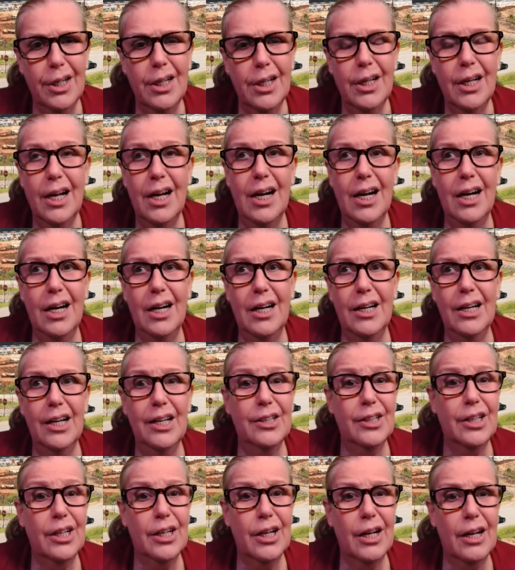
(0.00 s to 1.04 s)
uh, and
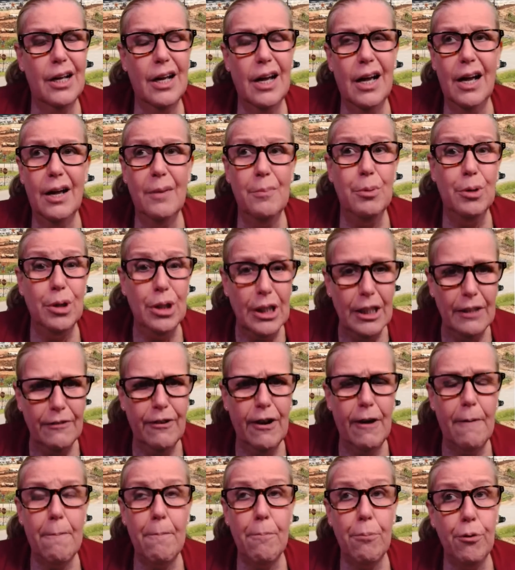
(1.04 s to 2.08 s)
that I, I, believe I
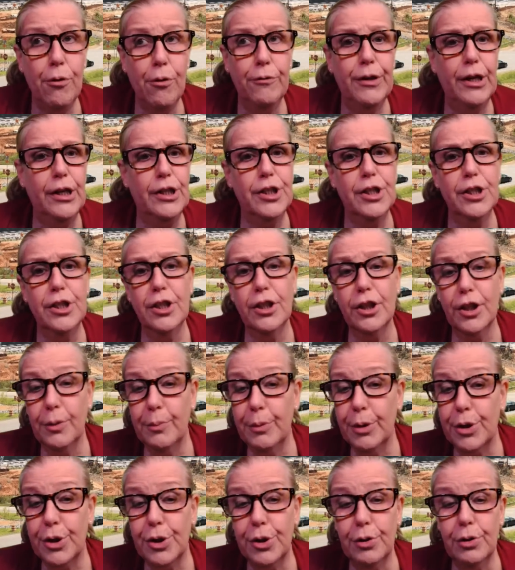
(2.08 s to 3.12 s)
proved that she didn't commit
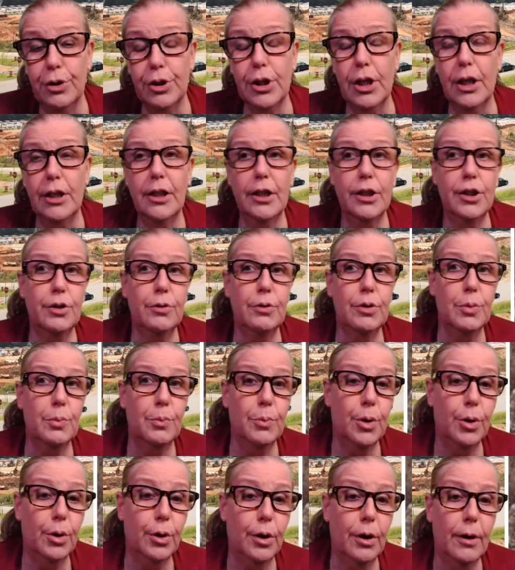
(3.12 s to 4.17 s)
suicide, that she was
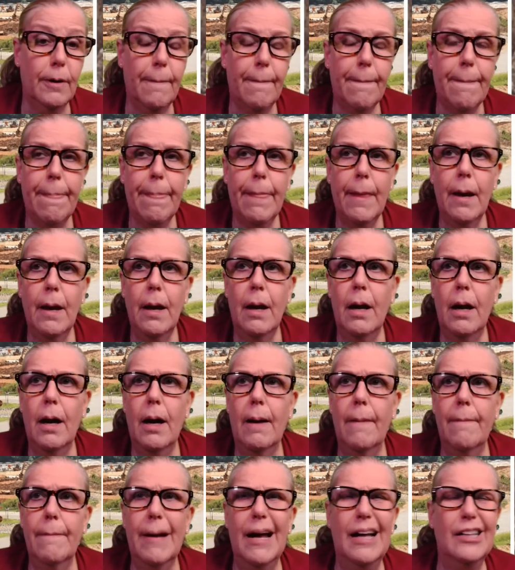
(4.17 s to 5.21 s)
murdered.
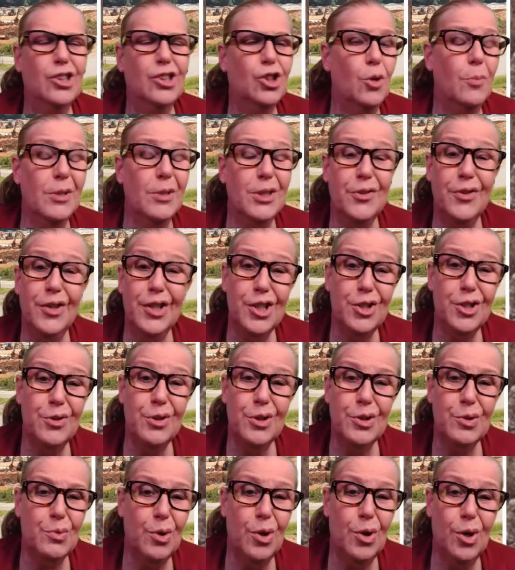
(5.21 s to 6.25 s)
Um, so much of history is
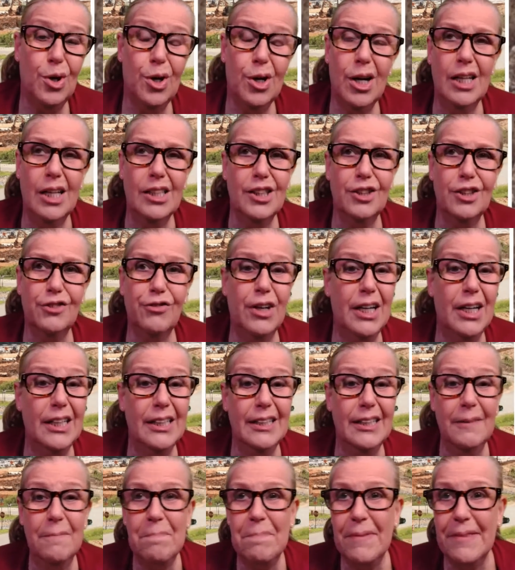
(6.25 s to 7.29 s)
wrong. I just find
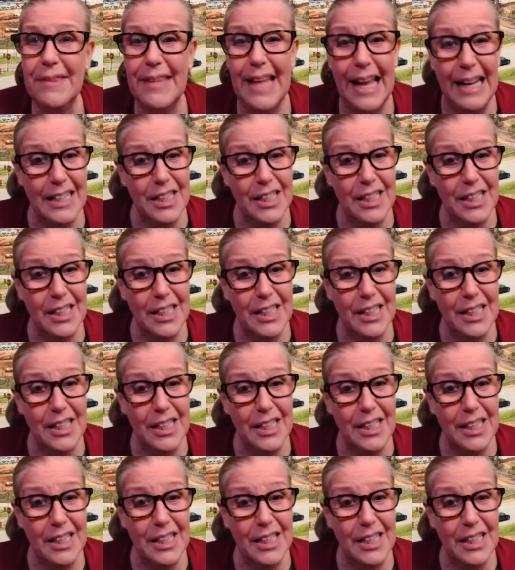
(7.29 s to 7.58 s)
that is